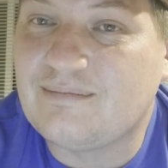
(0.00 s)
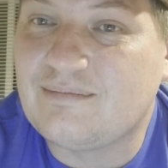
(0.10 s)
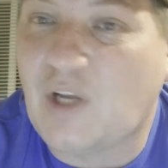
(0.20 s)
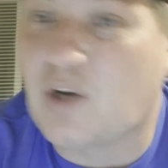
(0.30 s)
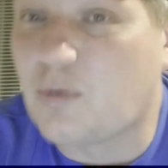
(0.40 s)

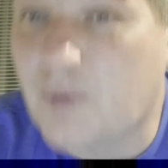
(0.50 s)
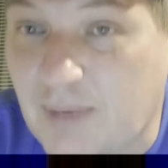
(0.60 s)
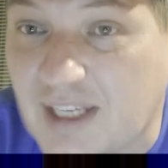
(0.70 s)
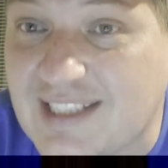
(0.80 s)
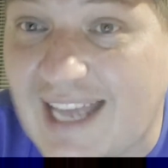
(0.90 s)
they're going to win
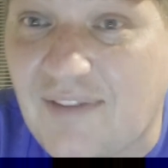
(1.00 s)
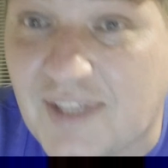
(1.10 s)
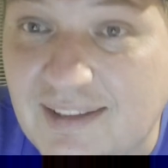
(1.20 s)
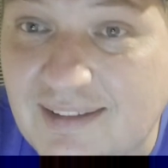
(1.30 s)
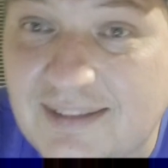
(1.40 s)
by 7,
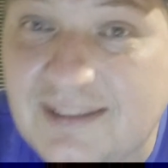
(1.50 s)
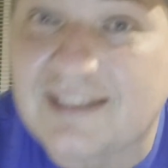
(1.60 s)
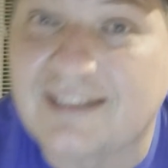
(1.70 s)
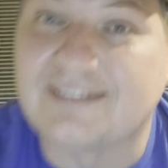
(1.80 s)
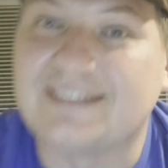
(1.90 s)

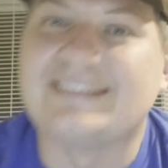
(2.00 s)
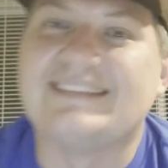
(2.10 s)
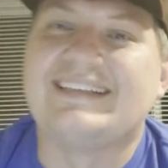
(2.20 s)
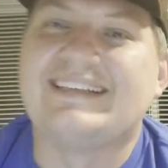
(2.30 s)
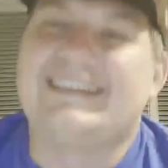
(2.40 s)
and
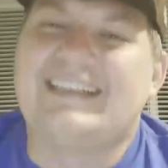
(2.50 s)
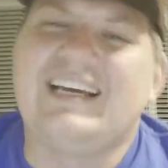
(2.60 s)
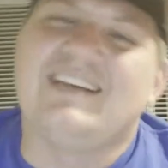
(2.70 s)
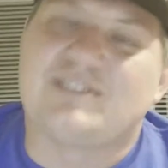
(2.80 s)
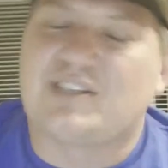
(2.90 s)

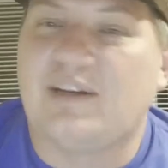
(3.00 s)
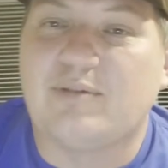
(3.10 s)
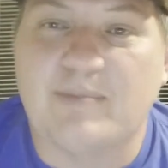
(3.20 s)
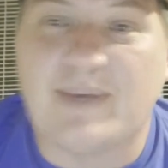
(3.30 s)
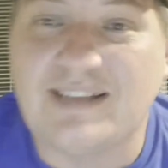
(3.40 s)
it
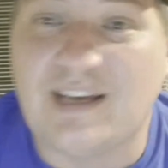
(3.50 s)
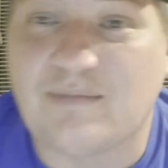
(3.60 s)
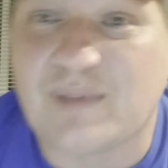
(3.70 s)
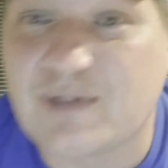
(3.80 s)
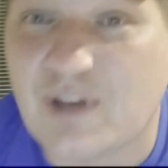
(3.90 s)
was a mess up.
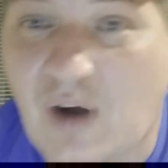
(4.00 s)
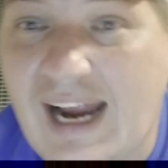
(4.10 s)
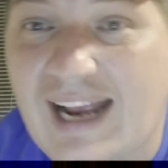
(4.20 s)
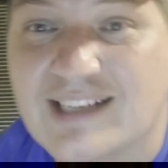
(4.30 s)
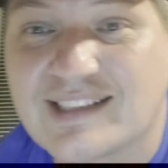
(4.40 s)
It was a
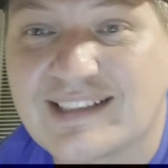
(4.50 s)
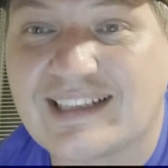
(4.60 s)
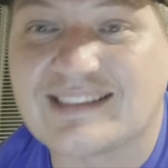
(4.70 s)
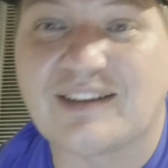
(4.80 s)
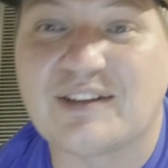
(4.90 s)
crash. And
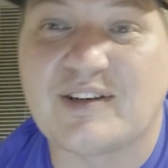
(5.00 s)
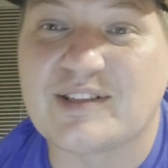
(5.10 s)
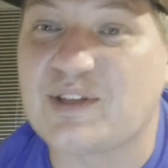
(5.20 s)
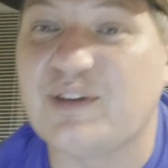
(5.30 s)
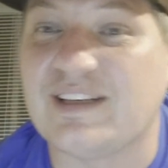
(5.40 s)
that's all there
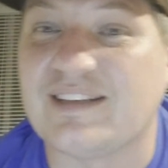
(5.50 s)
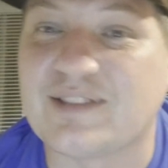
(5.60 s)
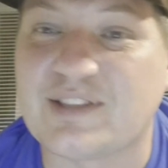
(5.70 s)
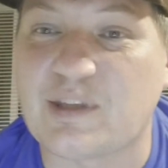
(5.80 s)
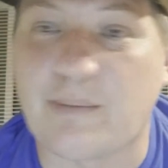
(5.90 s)
is to it. It
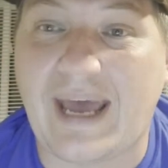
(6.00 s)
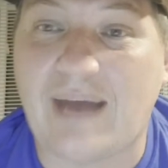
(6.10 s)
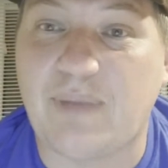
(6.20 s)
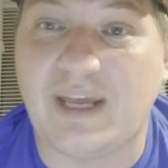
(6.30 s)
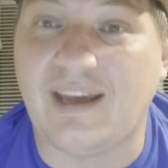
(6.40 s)
was just a
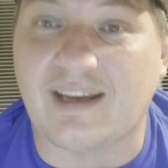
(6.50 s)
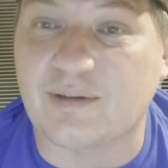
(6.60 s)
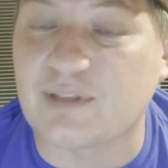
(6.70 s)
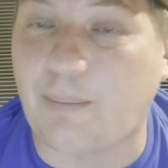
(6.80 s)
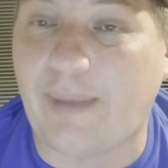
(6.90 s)
bad pick. It
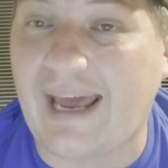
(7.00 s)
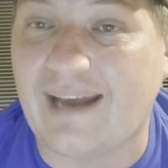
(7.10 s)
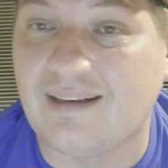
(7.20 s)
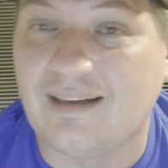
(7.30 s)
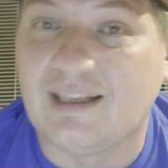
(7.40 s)
was a
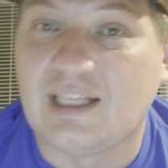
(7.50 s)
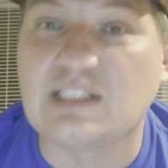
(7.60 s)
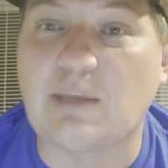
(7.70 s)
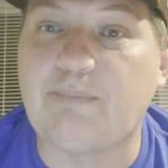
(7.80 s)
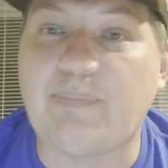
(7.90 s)

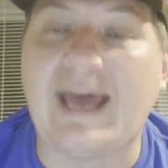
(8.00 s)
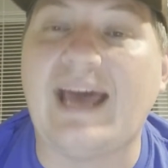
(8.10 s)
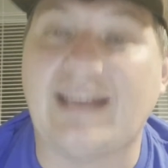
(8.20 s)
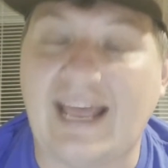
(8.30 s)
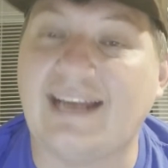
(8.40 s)

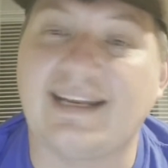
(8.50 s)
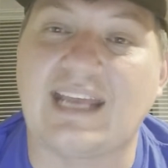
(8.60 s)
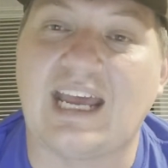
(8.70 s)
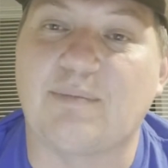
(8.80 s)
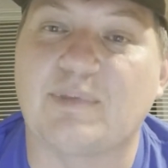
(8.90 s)
bad
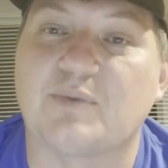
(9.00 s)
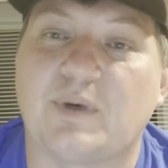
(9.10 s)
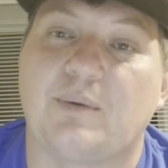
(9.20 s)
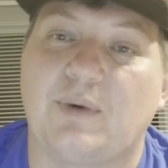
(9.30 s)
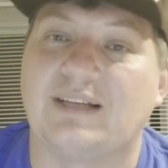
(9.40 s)
handicap is
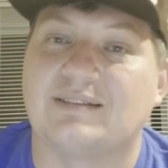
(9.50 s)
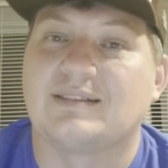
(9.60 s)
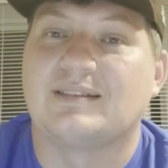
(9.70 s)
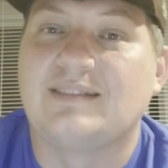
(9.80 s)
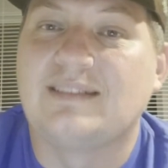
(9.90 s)
what it was.
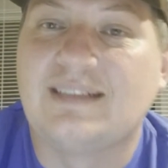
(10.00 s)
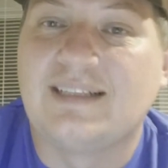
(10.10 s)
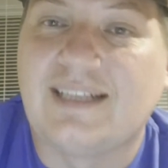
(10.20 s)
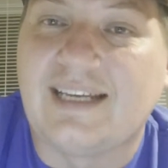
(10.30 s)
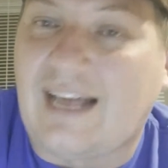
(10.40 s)

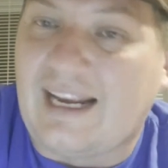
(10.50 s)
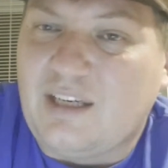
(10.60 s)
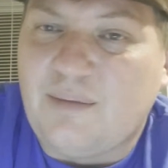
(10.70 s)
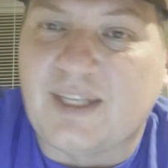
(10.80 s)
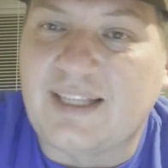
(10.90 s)
And I
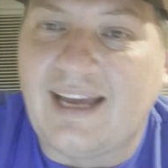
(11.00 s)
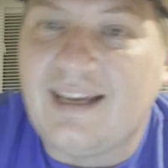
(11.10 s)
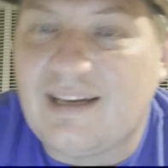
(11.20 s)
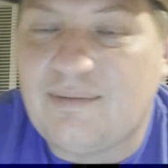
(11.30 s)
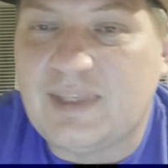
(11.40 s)
can admit
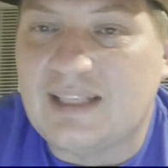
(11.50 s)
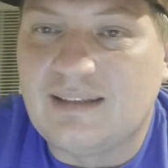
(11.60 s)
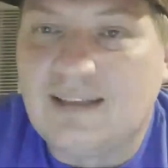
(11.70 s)
that. I mean,